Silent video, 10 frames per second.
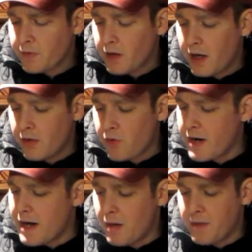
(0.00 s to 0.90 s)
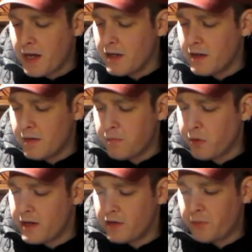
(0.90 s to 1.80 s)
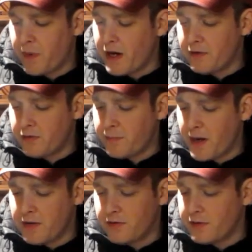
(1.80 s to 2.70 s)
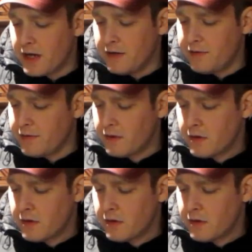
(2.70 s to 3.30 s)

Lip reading: and right now I'm getting plenty of spice. Spice is nice.